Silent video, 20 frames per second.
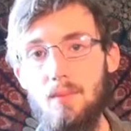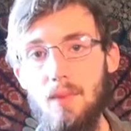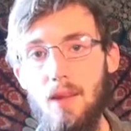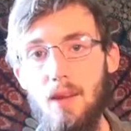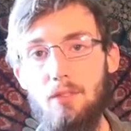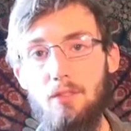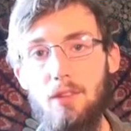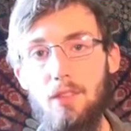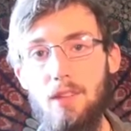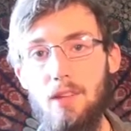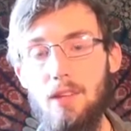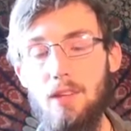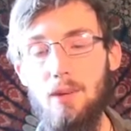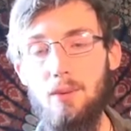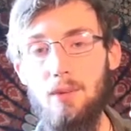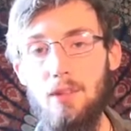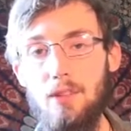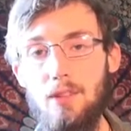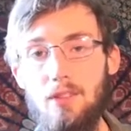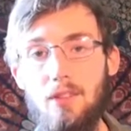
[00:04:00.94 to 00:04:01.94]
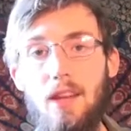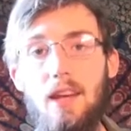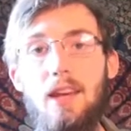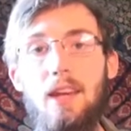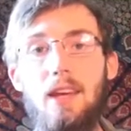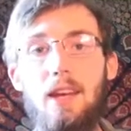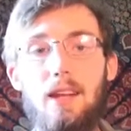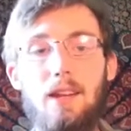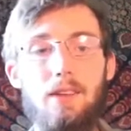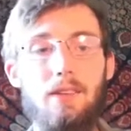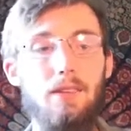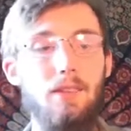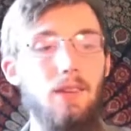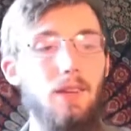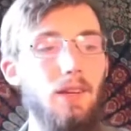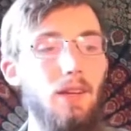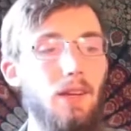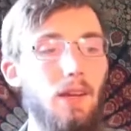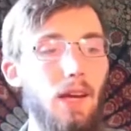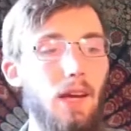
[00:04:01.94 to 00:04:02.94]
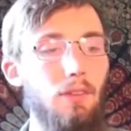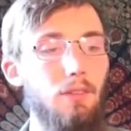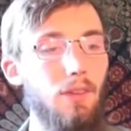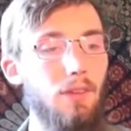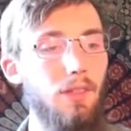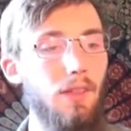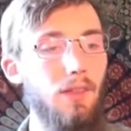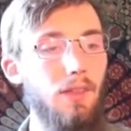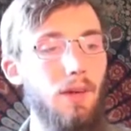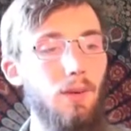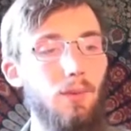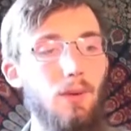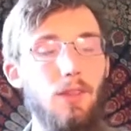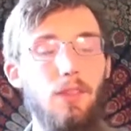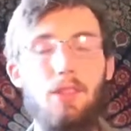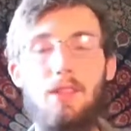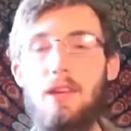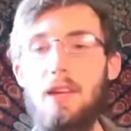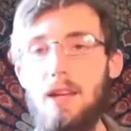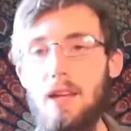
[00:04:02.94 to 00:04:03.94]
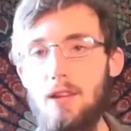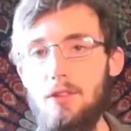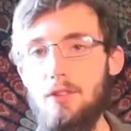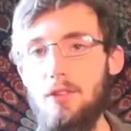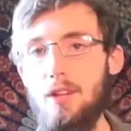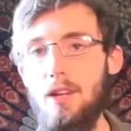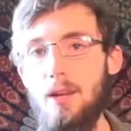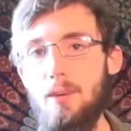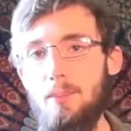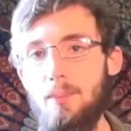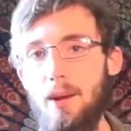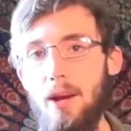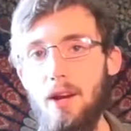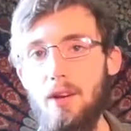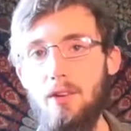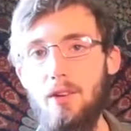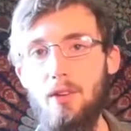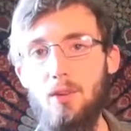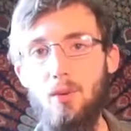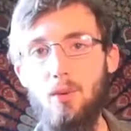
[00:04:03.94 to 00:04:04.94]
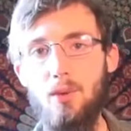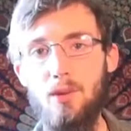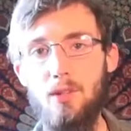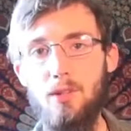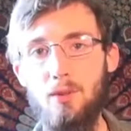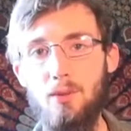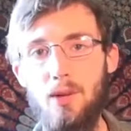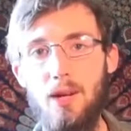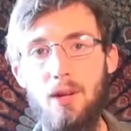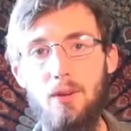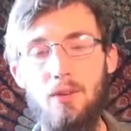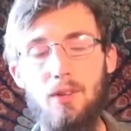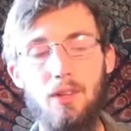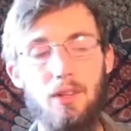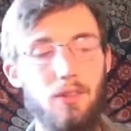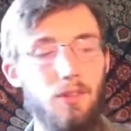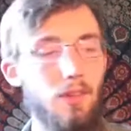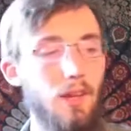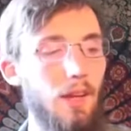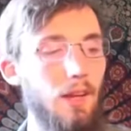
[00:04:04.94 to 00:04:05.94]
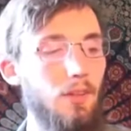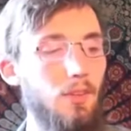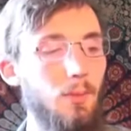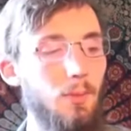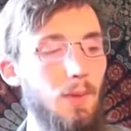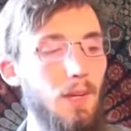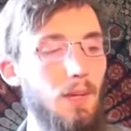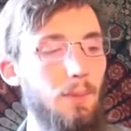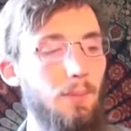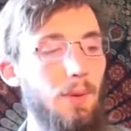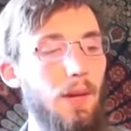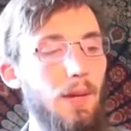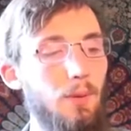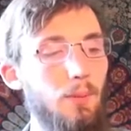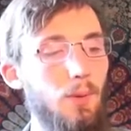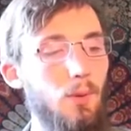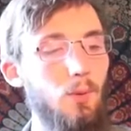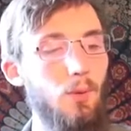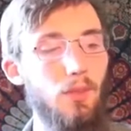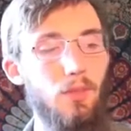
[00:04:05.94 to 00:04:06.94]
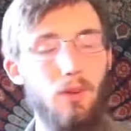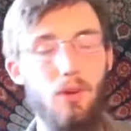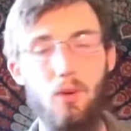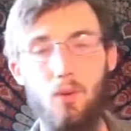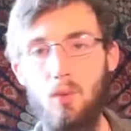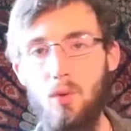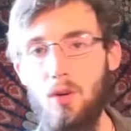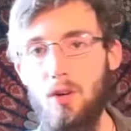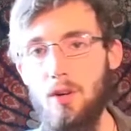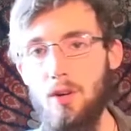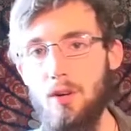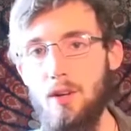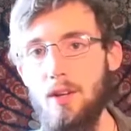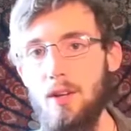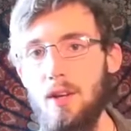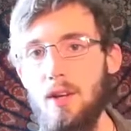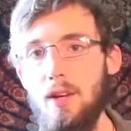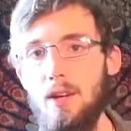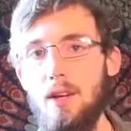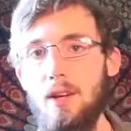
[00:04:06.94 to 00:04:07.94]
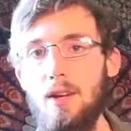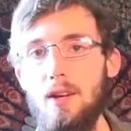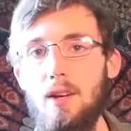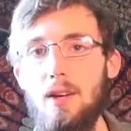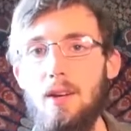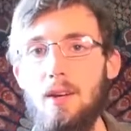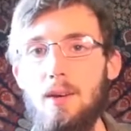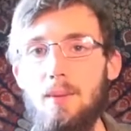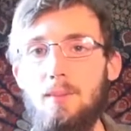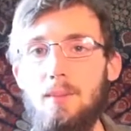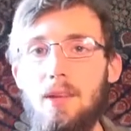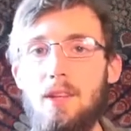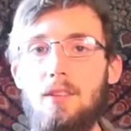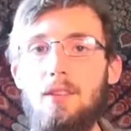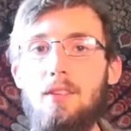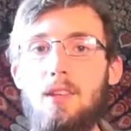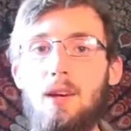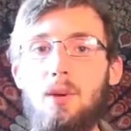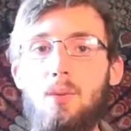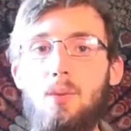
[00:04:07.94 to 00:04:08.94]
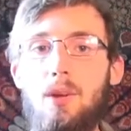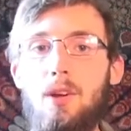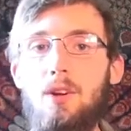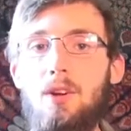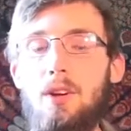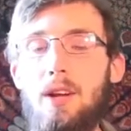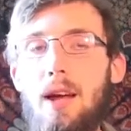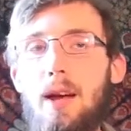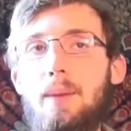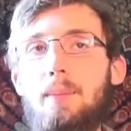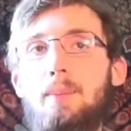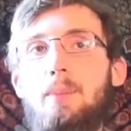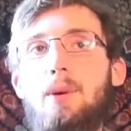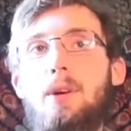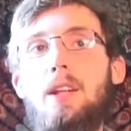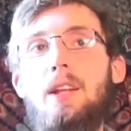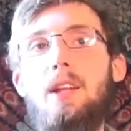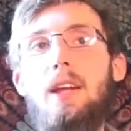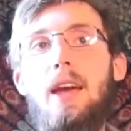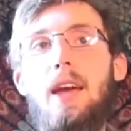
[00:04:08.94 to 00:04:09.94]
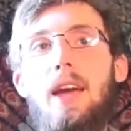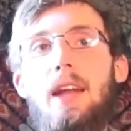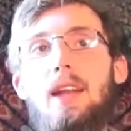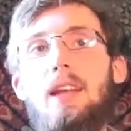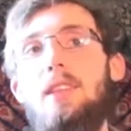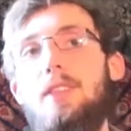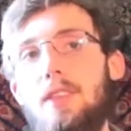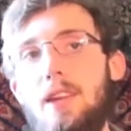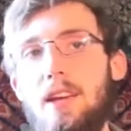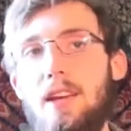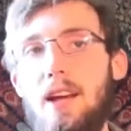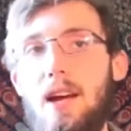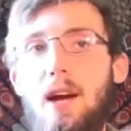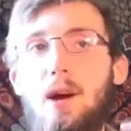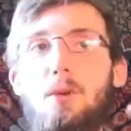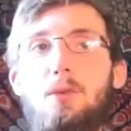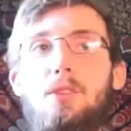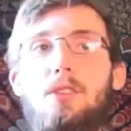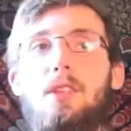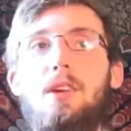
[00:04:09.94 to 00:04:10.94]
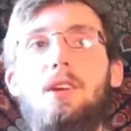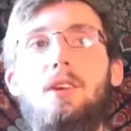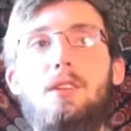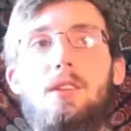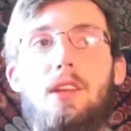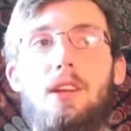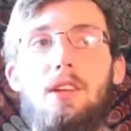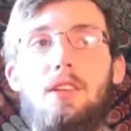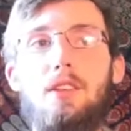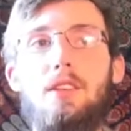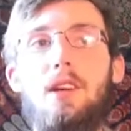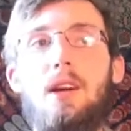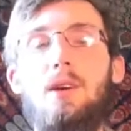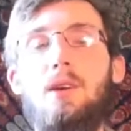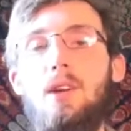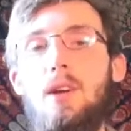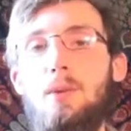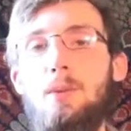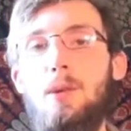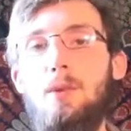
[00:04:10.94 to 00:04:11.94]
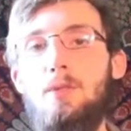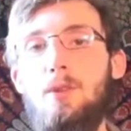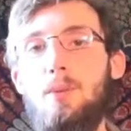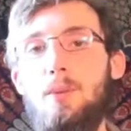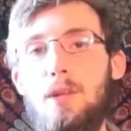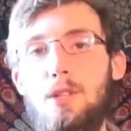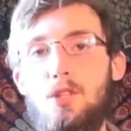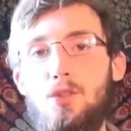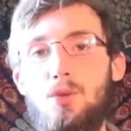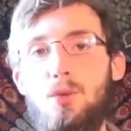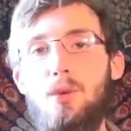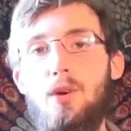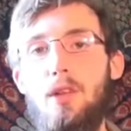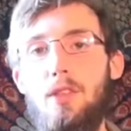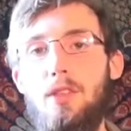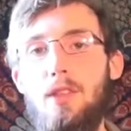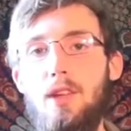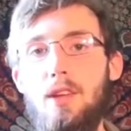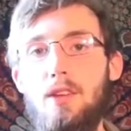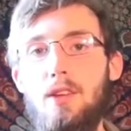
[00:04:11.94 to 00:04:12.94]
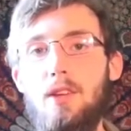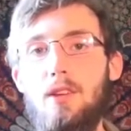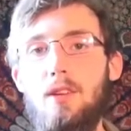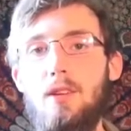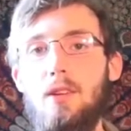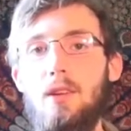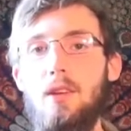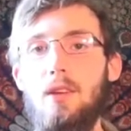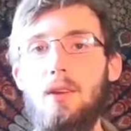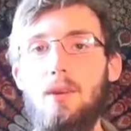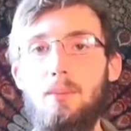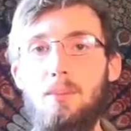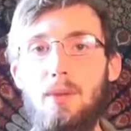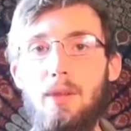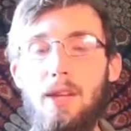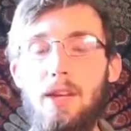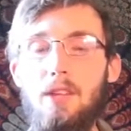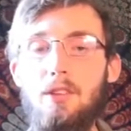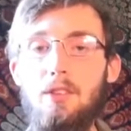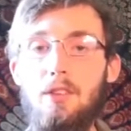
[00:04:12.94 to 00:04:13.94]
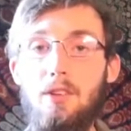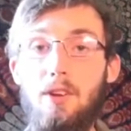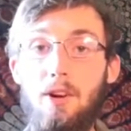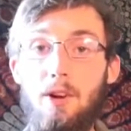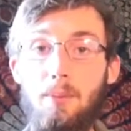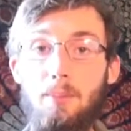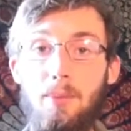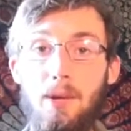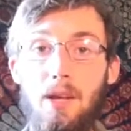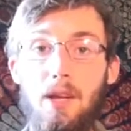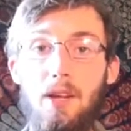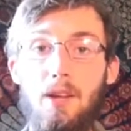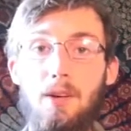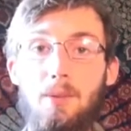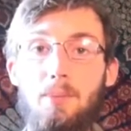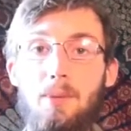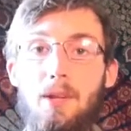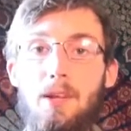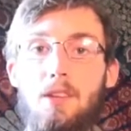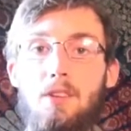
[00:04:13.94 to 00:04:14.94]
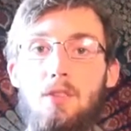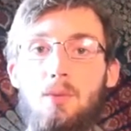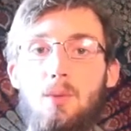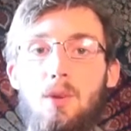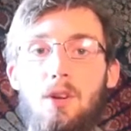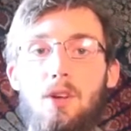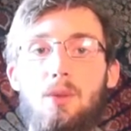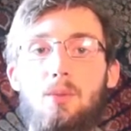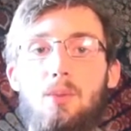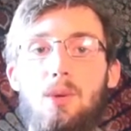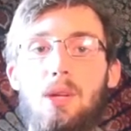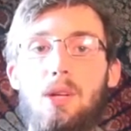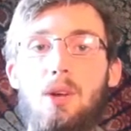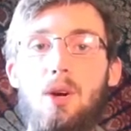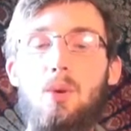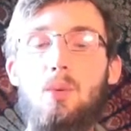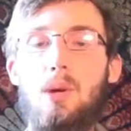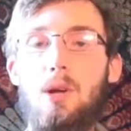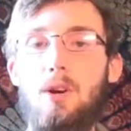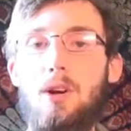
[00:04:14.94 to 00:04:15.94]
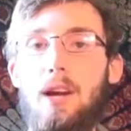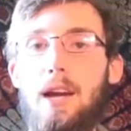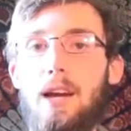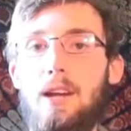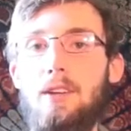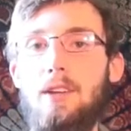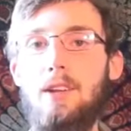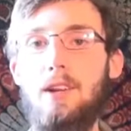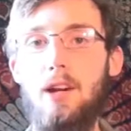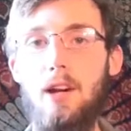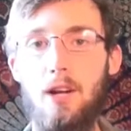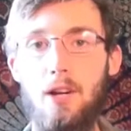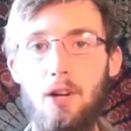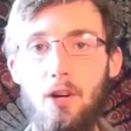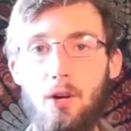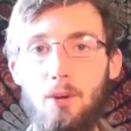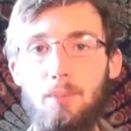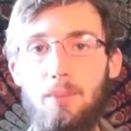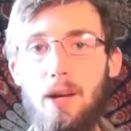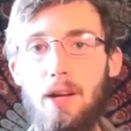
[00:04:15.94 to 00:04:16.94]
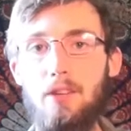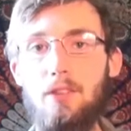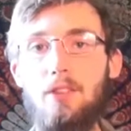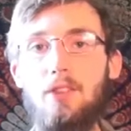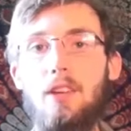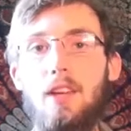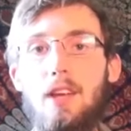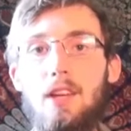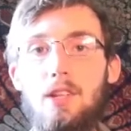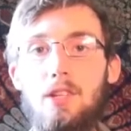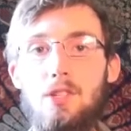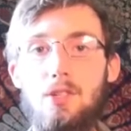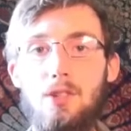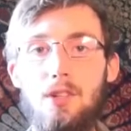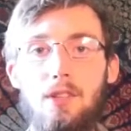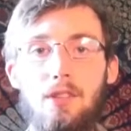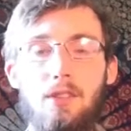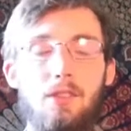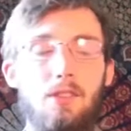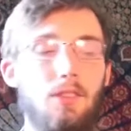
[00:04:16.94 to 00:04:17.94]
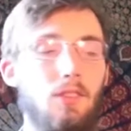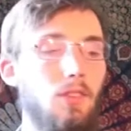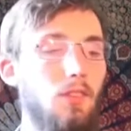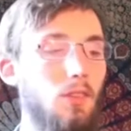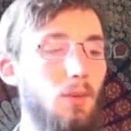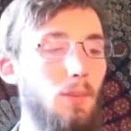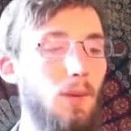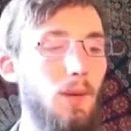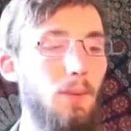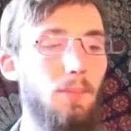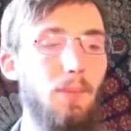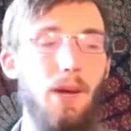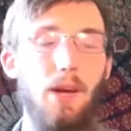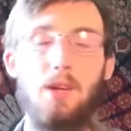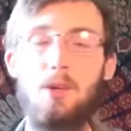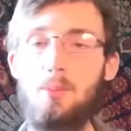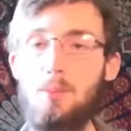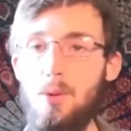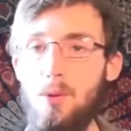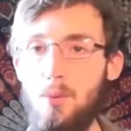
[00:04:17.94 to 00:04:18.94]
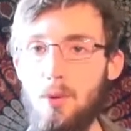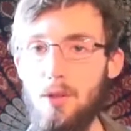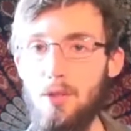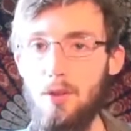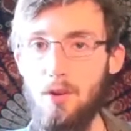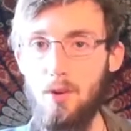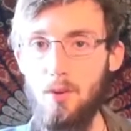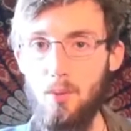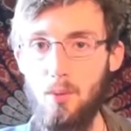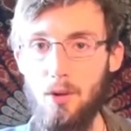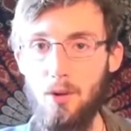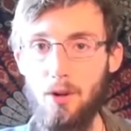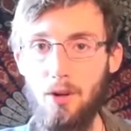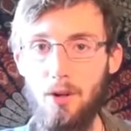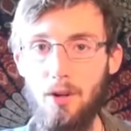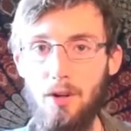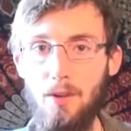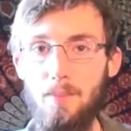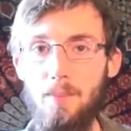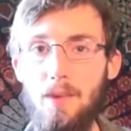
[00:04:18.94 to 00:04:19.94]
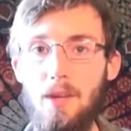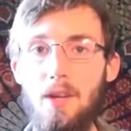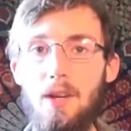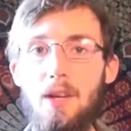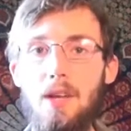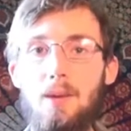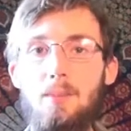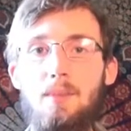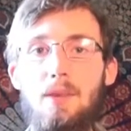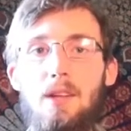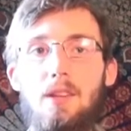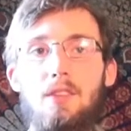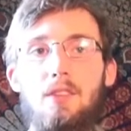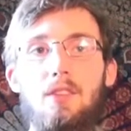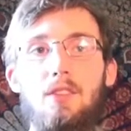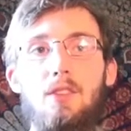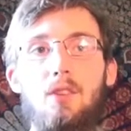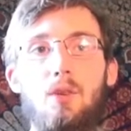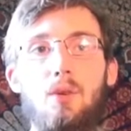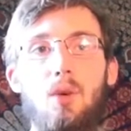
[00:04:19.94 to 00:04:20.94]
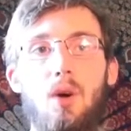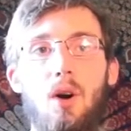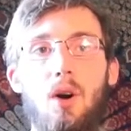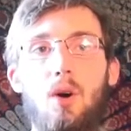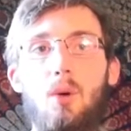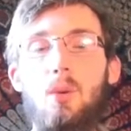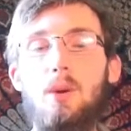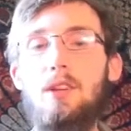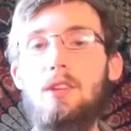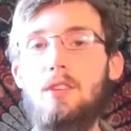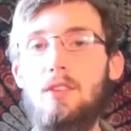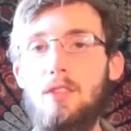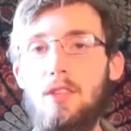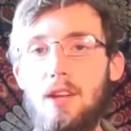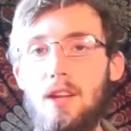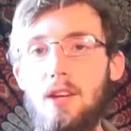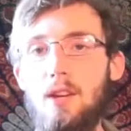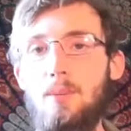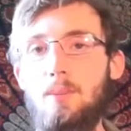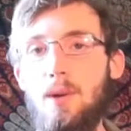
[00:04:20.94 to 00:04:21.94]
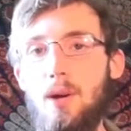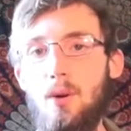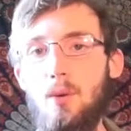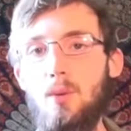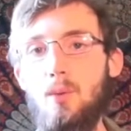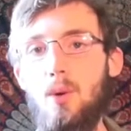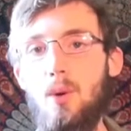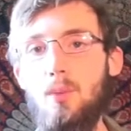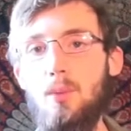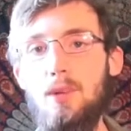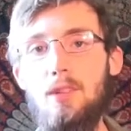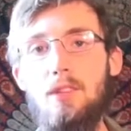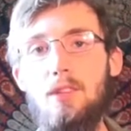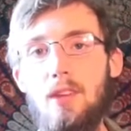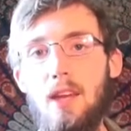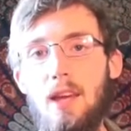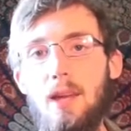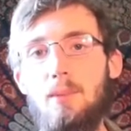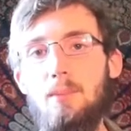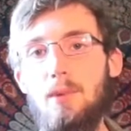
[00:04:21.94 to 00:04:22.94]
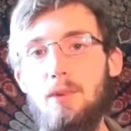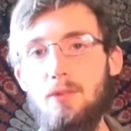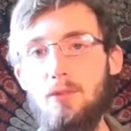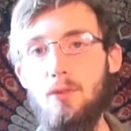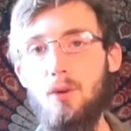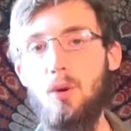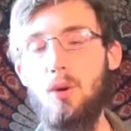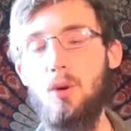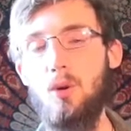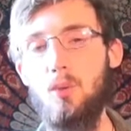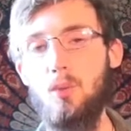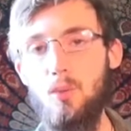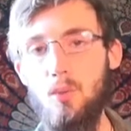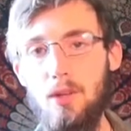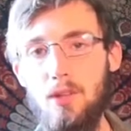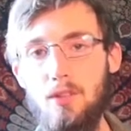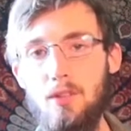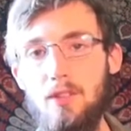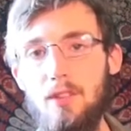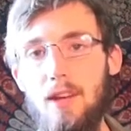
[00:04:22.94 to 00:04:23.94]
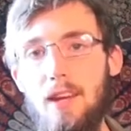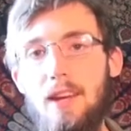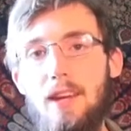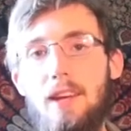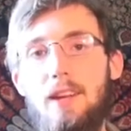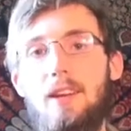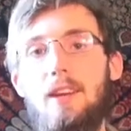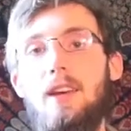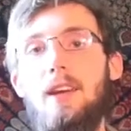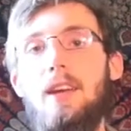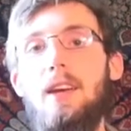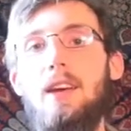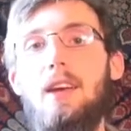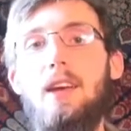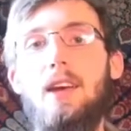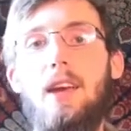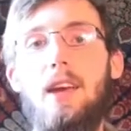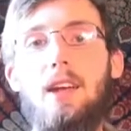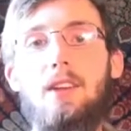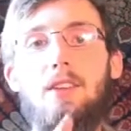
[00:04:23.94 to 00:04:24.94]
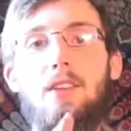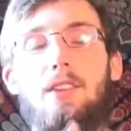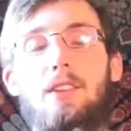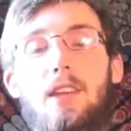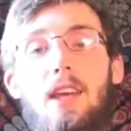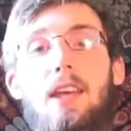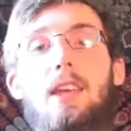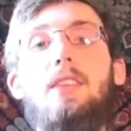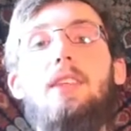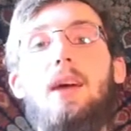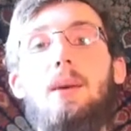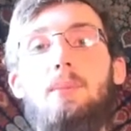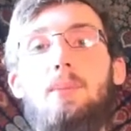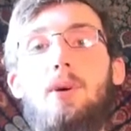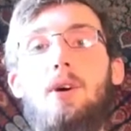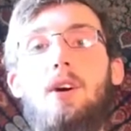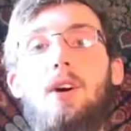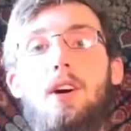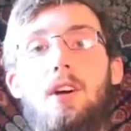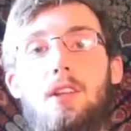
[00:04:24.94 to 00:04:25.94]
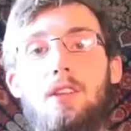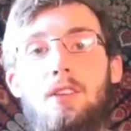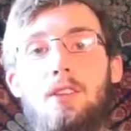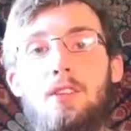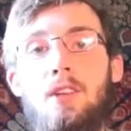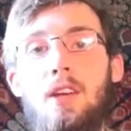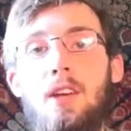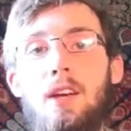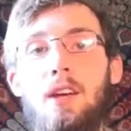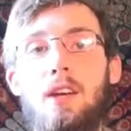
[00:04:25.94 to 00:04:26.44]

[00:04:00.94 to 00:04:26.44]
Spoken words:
and everything that we think has an impact on the world around us. And to be impeccable with our word means that we are not putting anything out there that is not coming from a true, authentic place in our being, a place where we know we are acting on our best interests. To be impeccable with our word means to always think about what we say before we say it, and to take that pause.